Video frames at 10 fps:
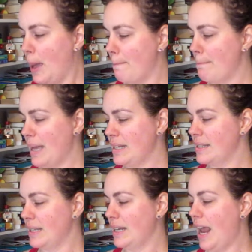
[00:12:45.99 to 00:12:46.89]

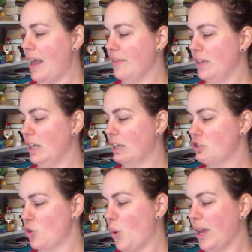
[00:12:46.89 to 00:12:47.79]
Medicine and the
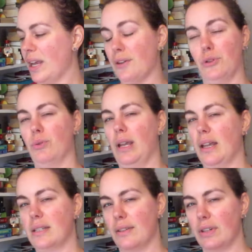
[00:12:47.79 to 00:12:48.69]
Joy of
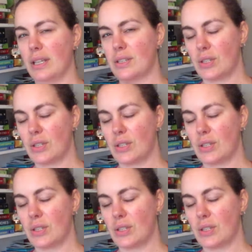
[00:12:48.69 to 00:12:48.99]
Creativity.